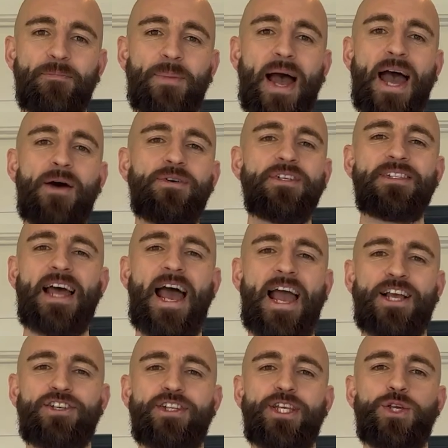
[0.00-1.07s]
But how does that
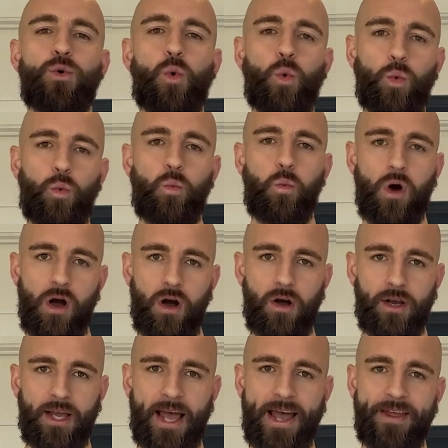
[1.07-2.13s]
actually all
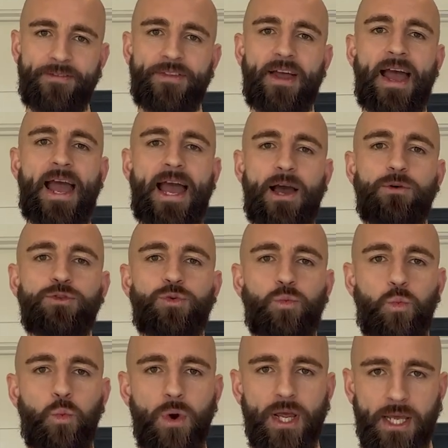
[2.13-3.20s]
work, and how do
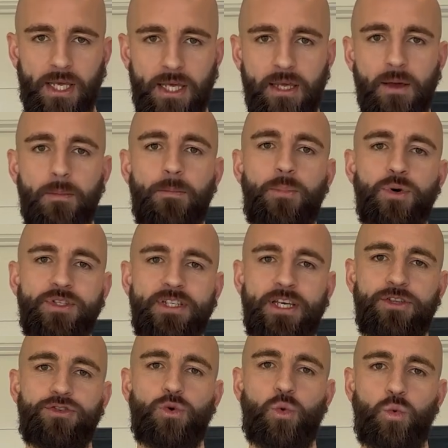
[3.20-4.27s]
we put
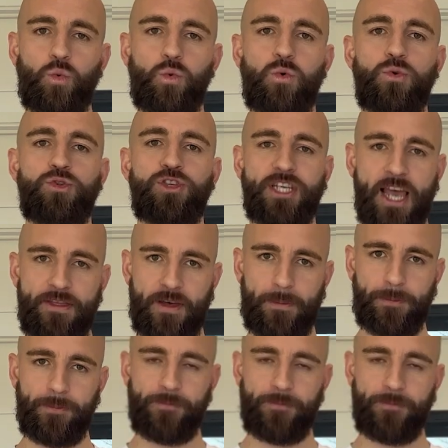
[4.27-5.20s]
it all together?